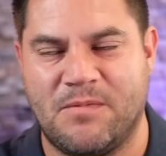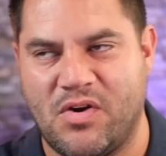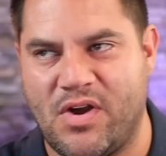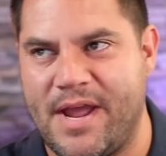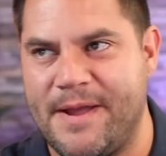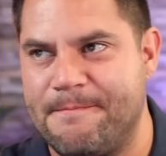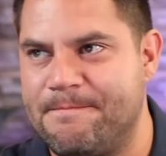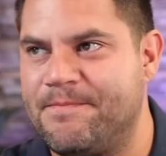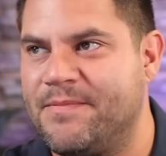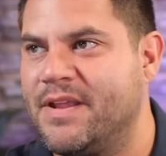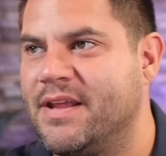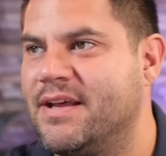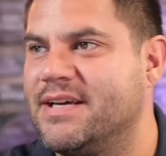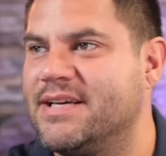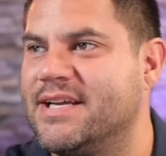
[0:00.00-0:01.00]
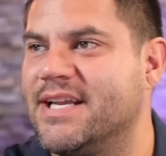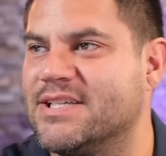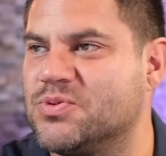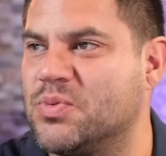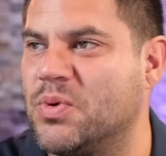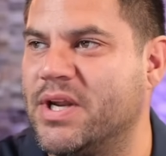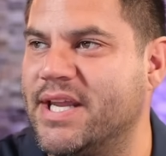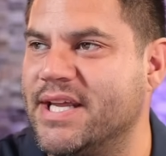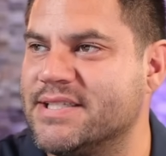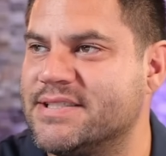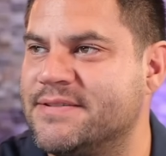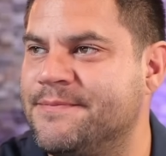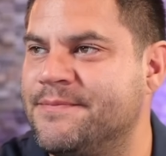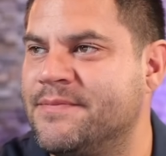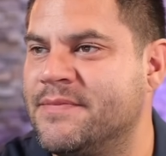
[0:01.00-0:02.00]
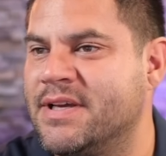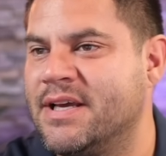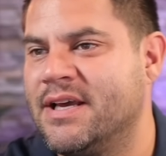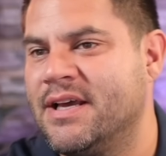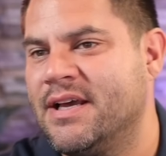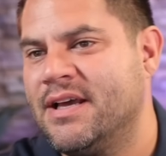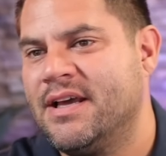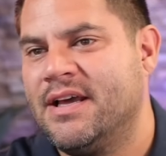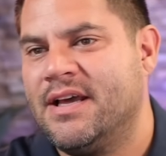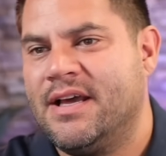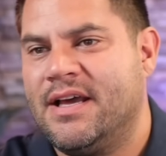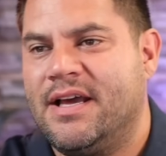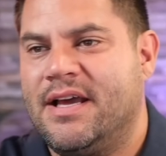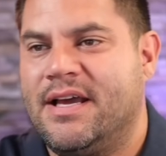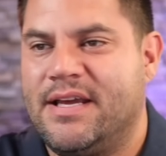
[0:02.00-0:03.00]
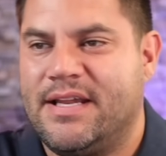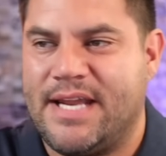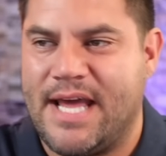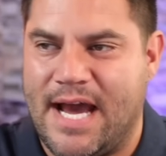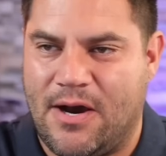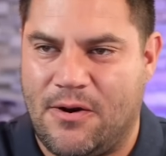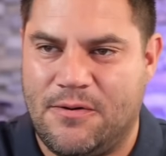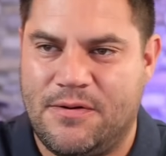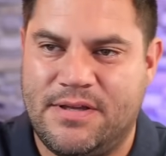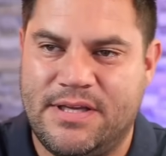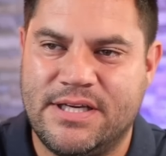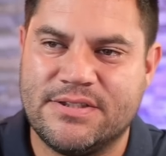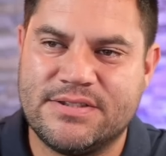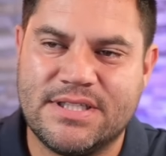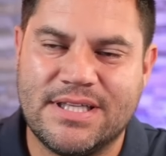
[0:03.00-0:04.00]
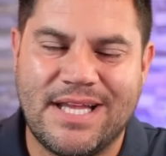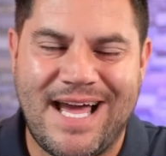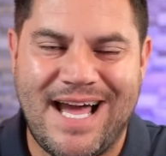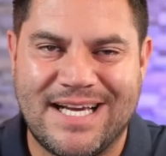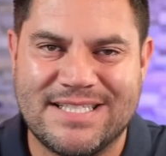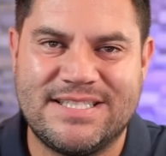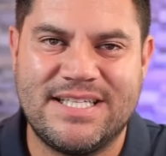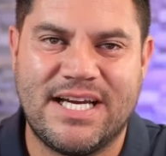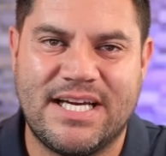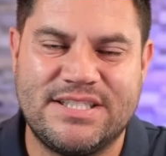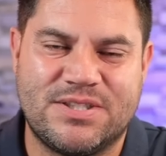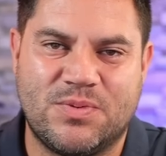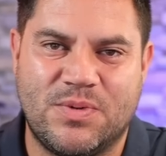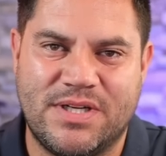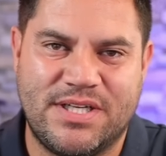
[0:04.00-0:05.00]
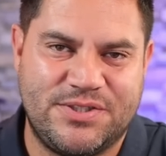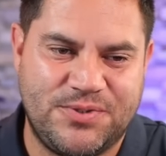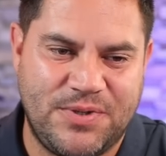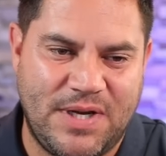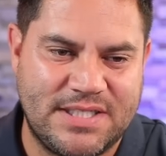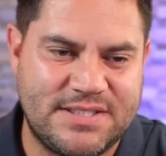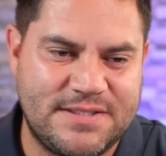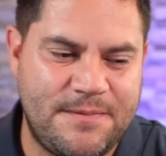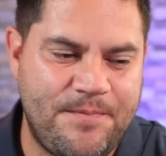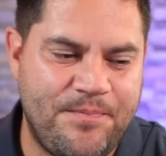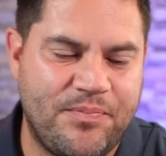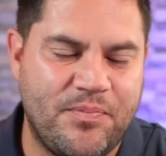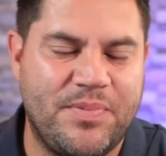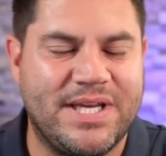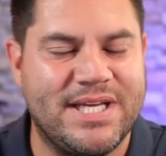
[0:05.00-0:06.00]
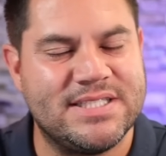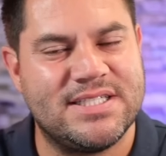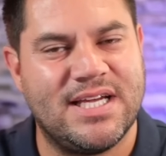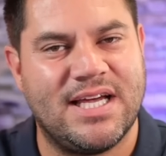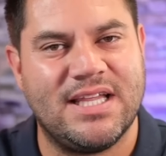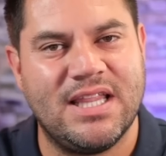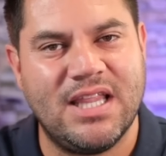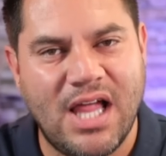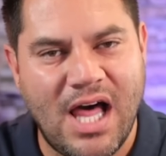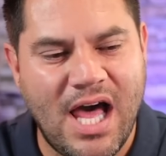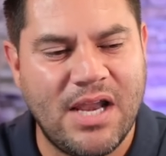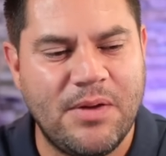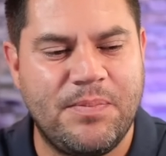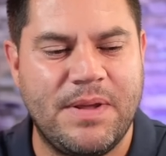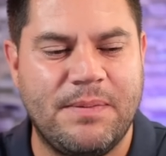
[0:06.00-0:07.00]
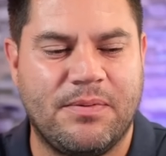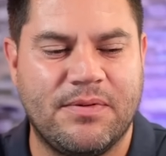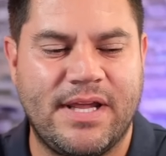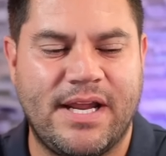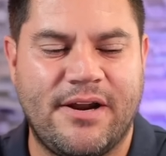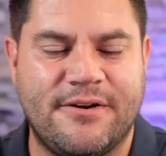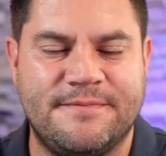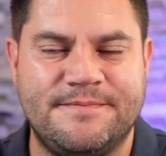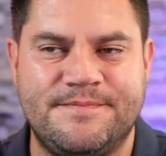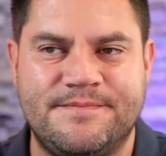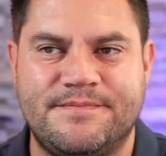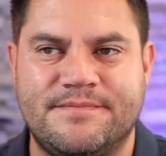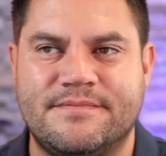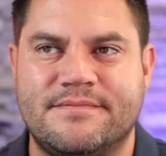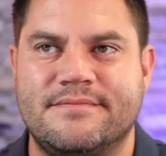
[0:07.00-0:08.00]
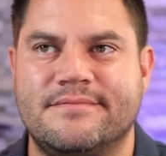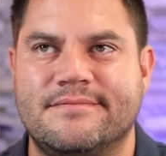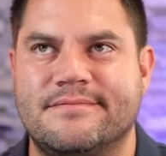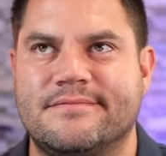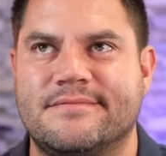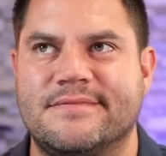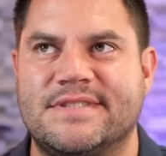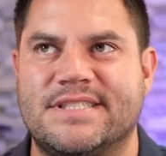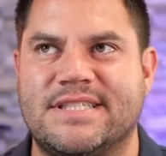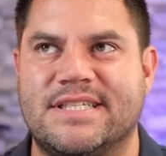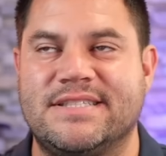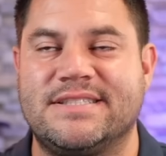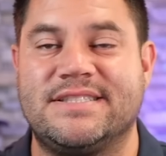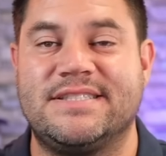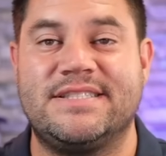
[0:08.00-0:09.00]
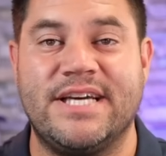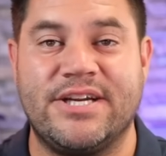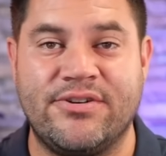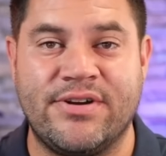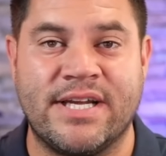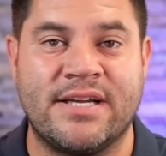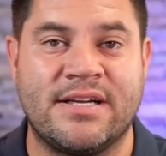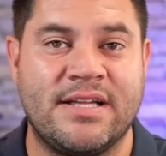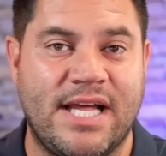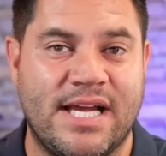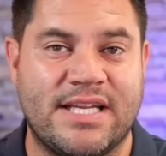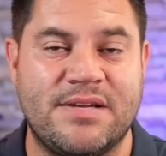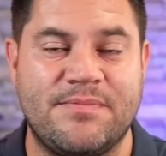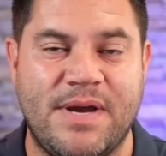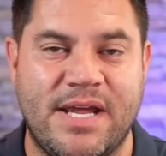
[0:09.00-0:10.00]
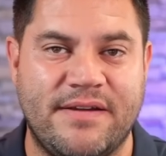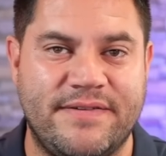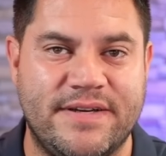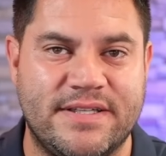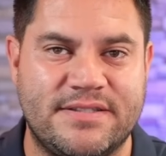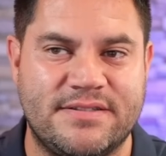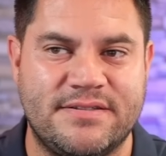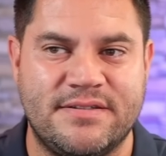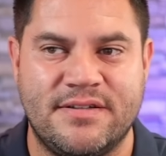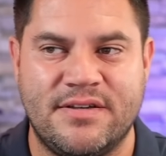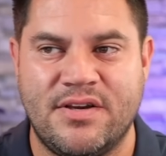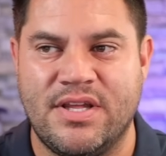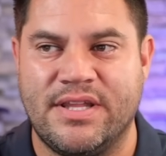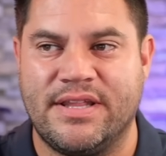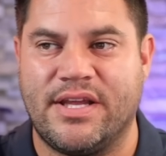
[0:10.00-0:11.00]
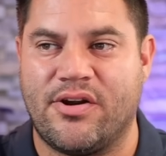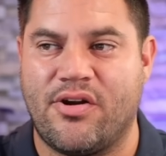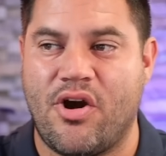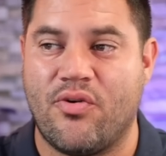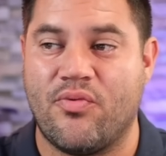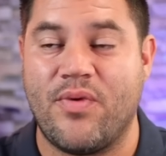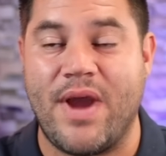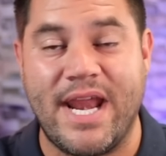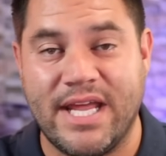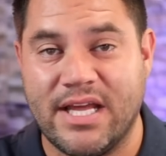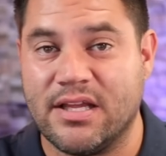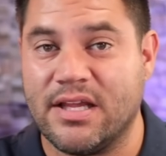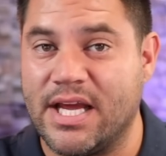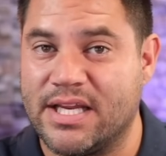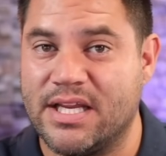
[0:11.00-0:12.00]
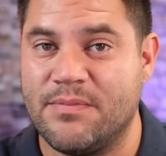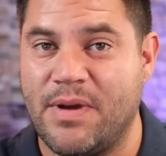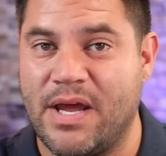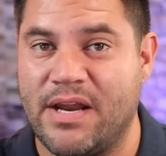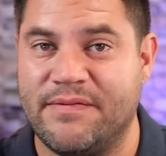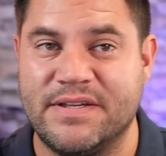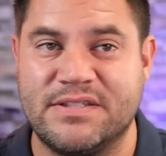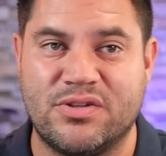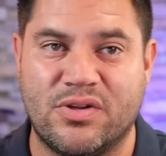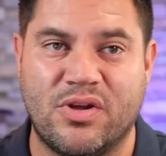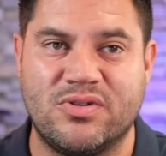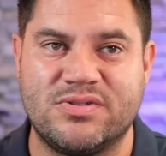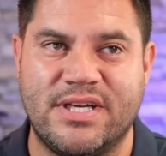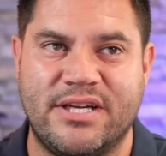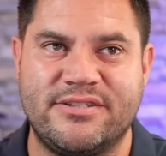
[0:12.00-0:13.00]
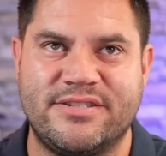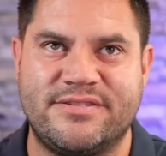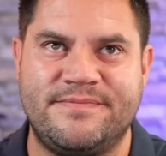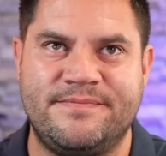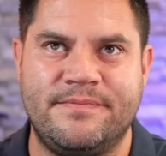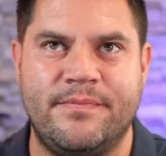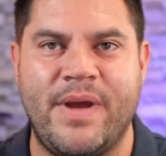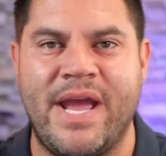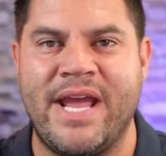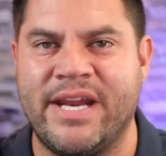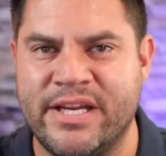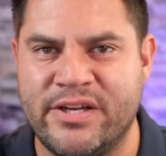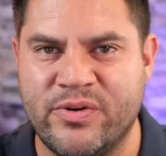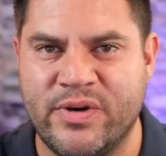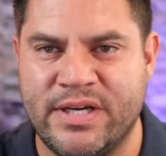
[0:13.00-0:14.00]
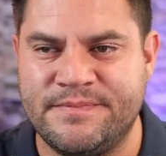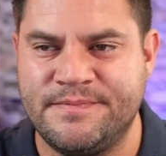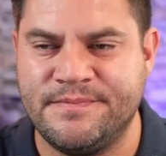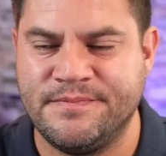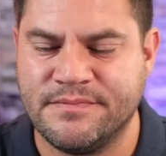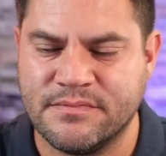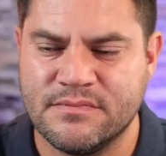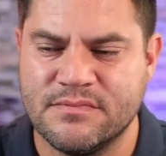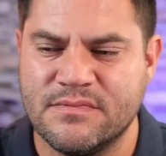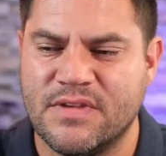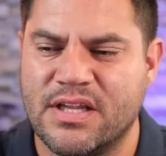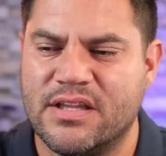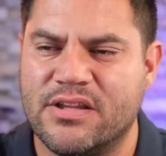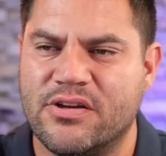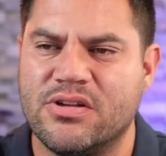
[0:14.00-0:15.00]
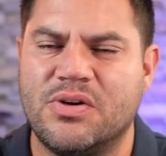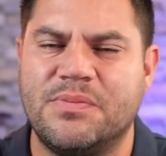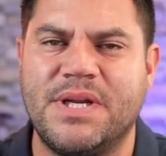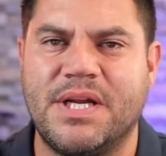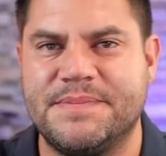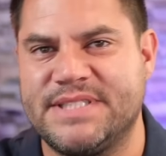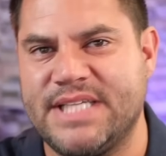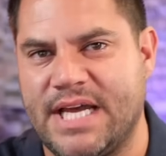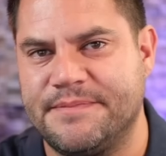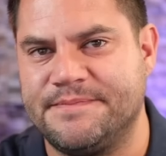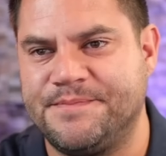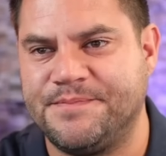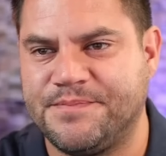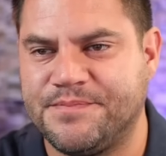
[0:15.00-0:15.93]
All right, it is what it is. Now, here's the last thing I just want to address because a lot of people that are considering collecting benefits, that are already collecting benefits, or those that are just paying into it, they're a little bit upset.